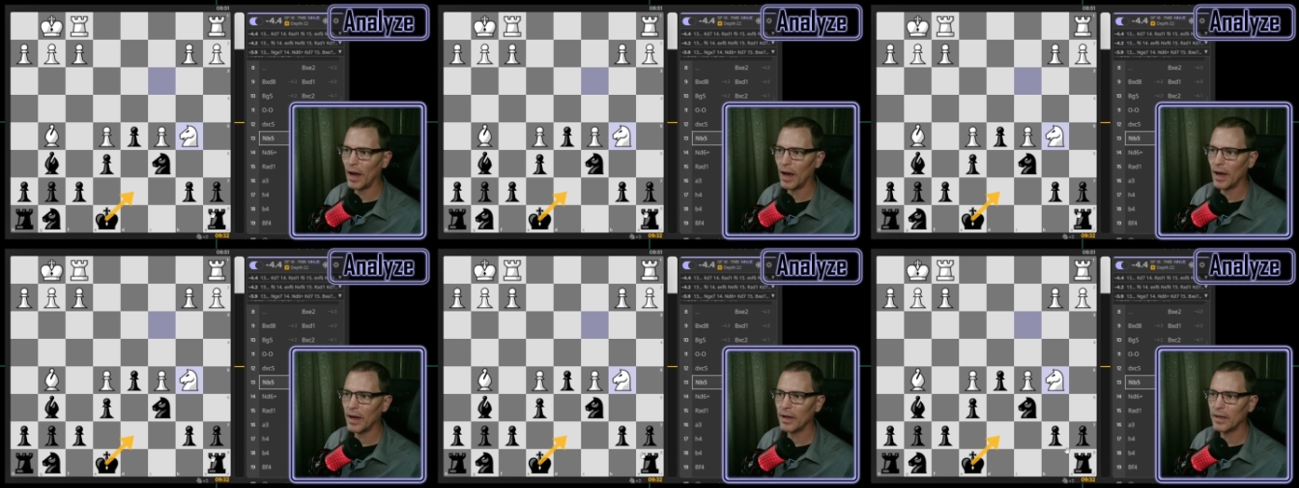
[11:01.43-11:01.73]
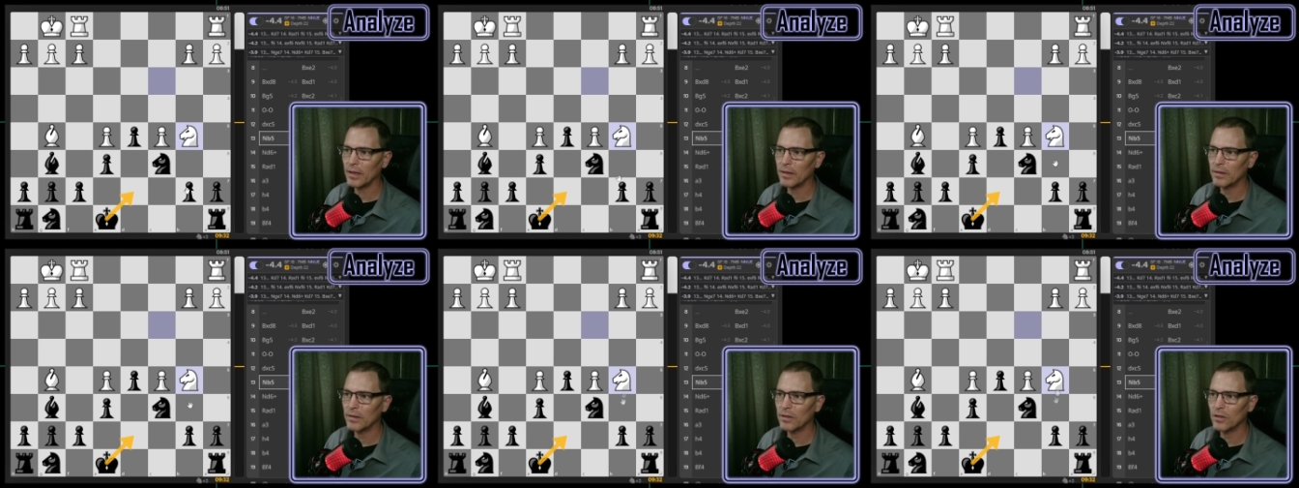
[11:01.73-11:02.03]

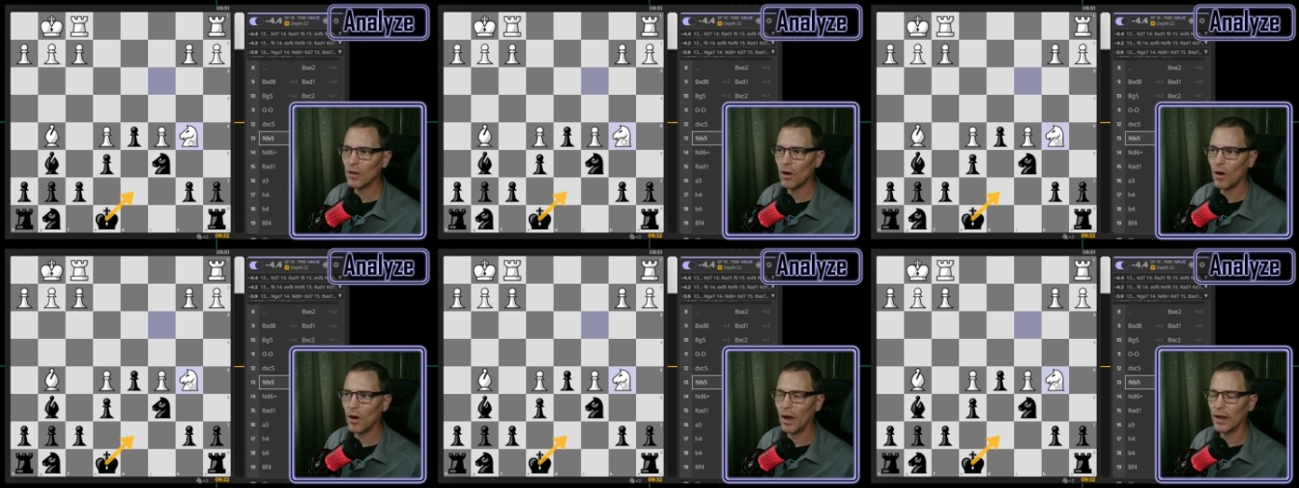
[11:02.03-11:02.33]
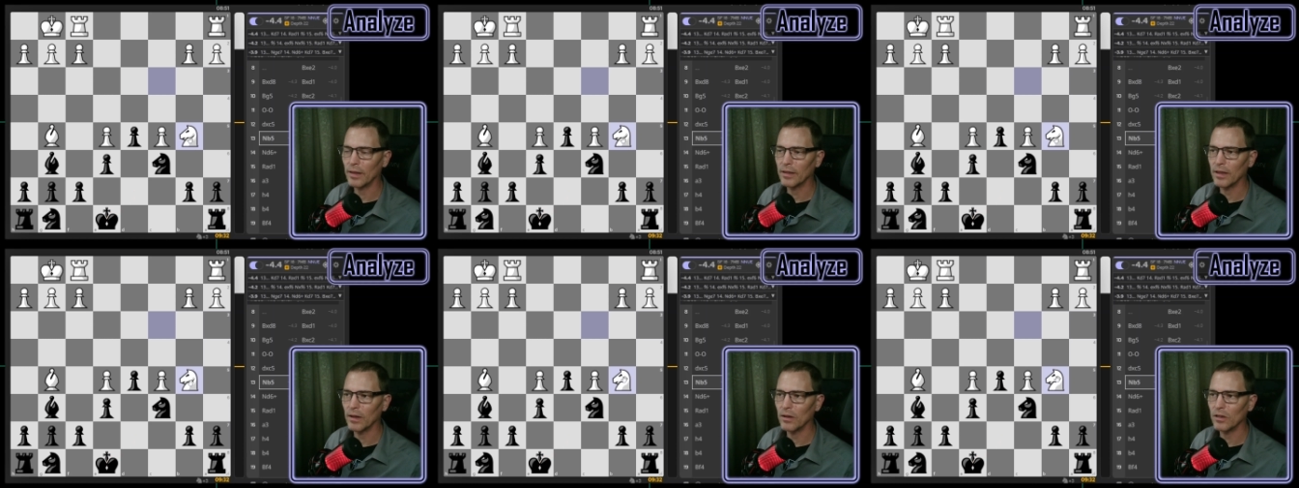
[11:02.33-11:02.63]
I
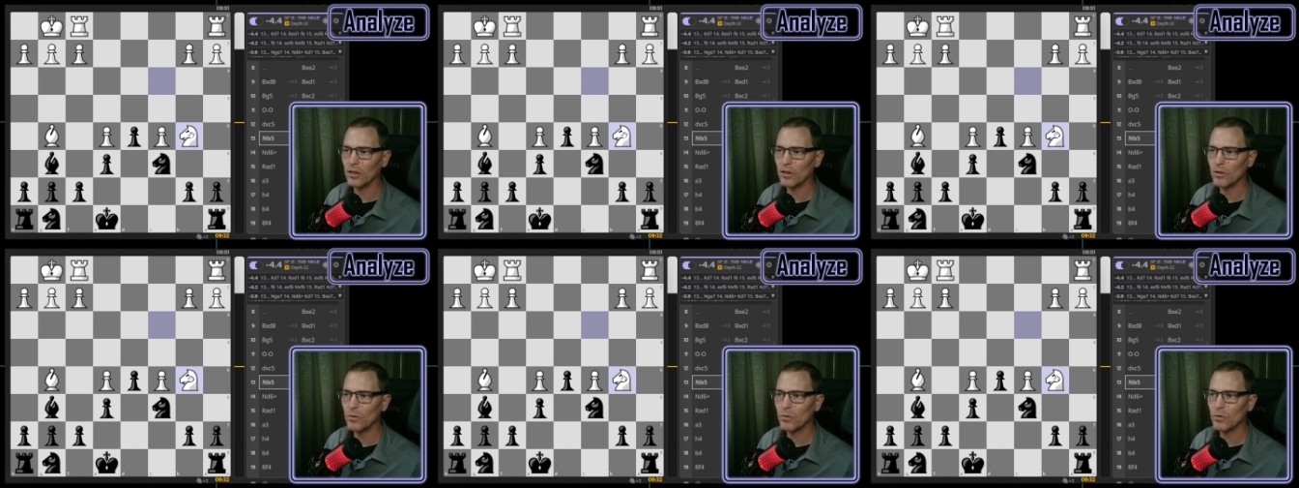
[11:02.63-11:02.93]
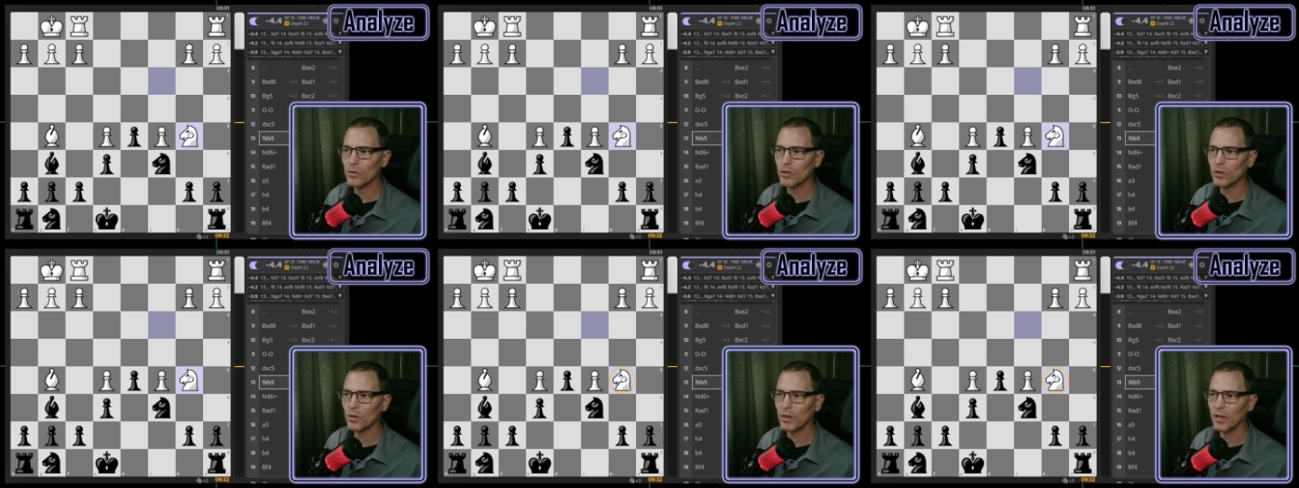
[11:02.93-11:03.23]
thought that
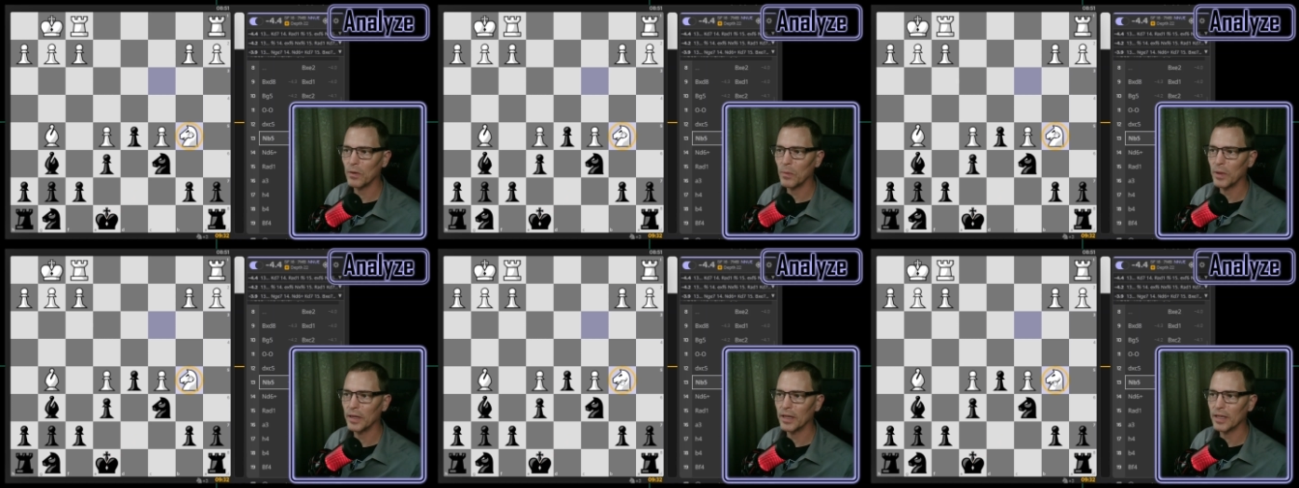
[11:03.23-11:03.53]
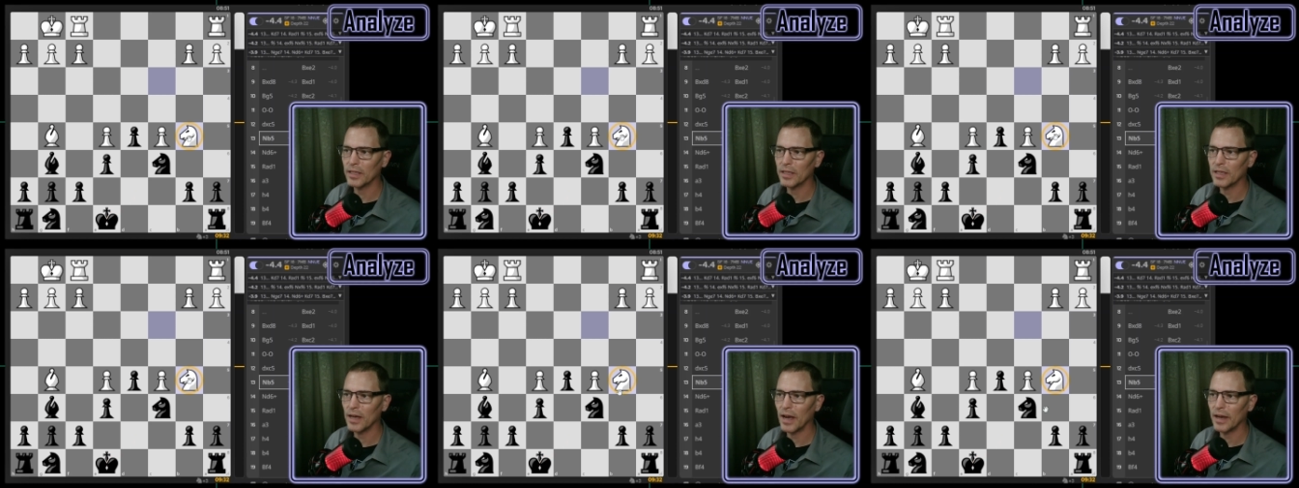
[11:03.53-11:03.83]
usually when
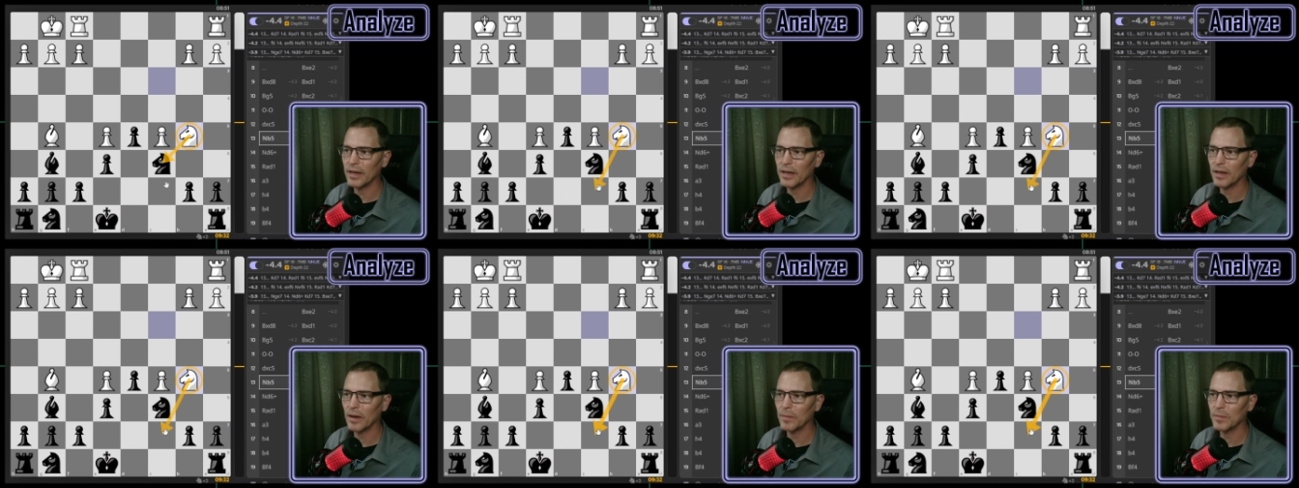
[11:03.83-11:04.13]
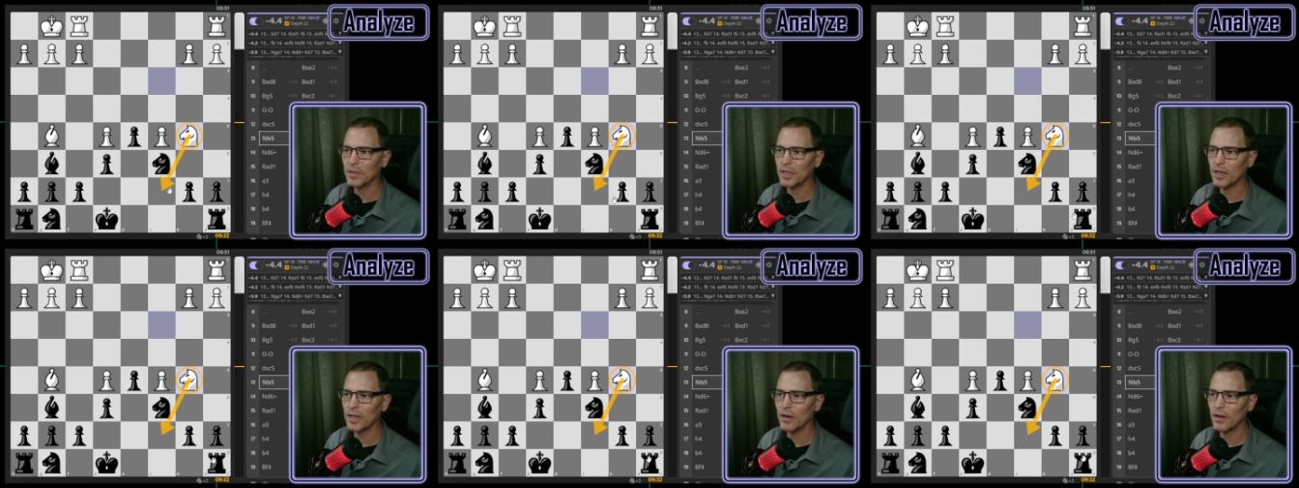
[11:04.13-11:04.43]
this knight
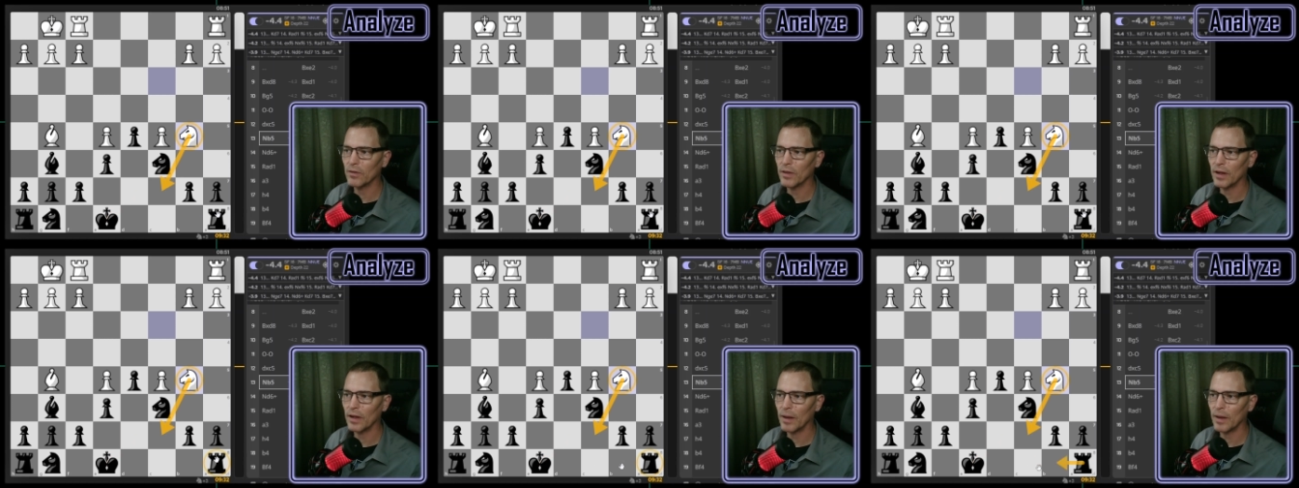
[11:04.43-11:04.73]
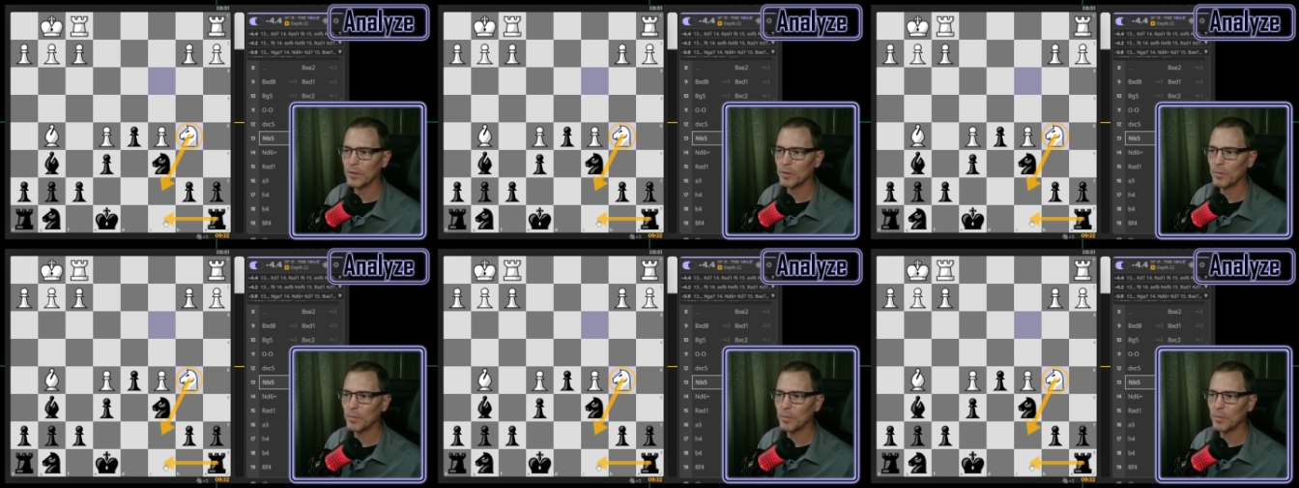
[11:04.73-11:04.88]
comes here that I'm